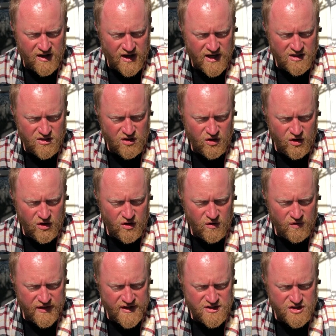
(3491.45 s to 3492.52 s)
like the
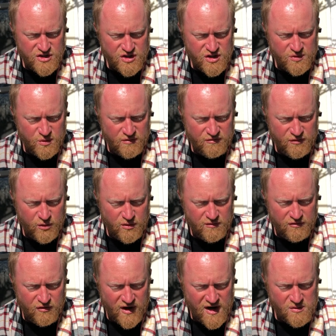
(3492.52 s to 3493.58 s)
hall, they too were full of
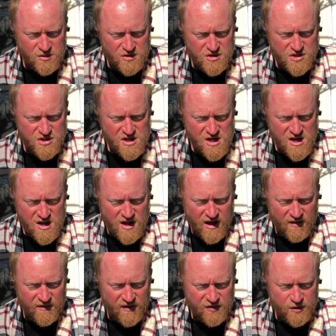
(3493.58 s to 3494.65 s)
flowers,
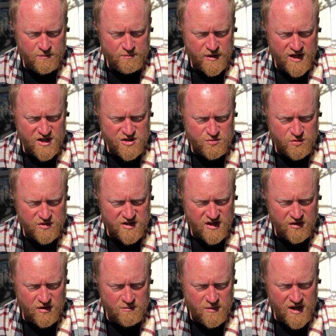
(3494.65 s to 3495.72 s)
and that their beds were
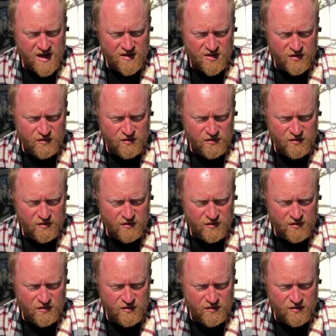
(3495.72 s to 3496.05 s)
neatly made.